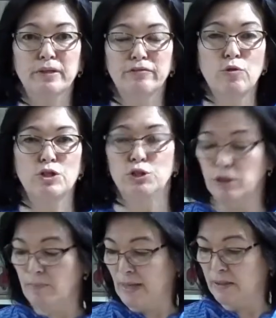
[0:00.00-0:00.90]
Of course you
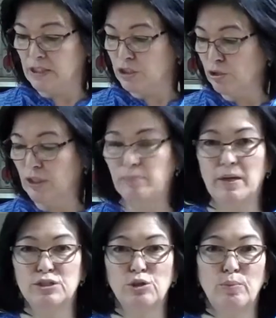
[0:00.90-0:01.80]
can make this turkey
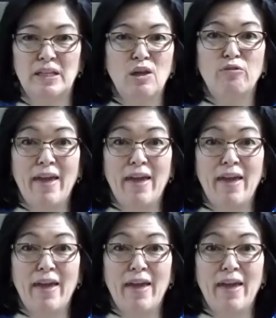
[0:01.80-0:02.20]
pesto meatloaf